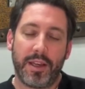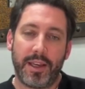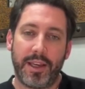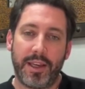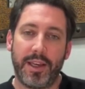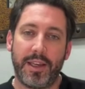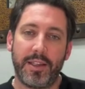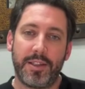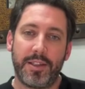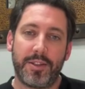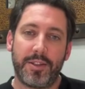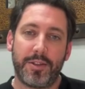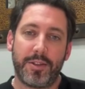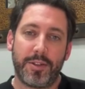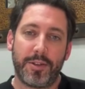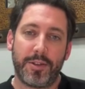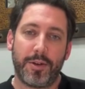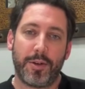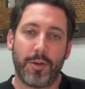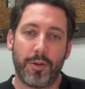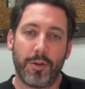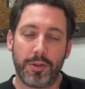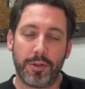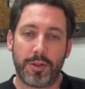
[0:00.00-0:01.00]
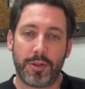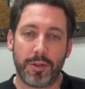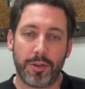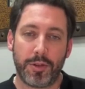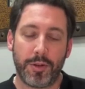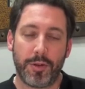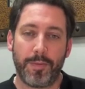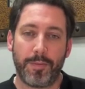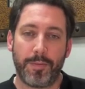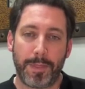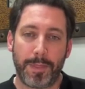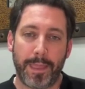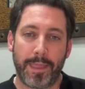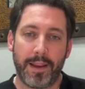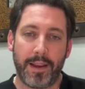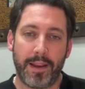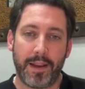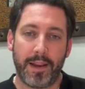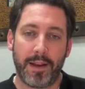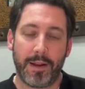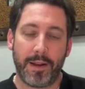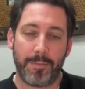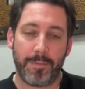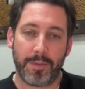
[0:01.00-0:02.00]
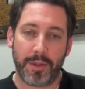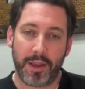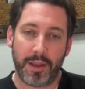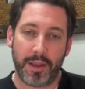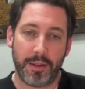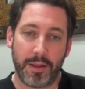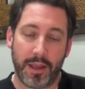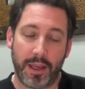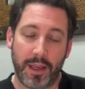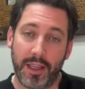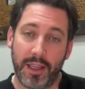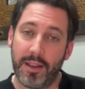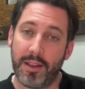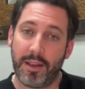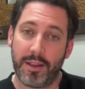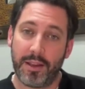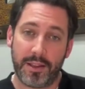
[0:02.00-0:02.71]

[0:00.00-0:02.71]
is also in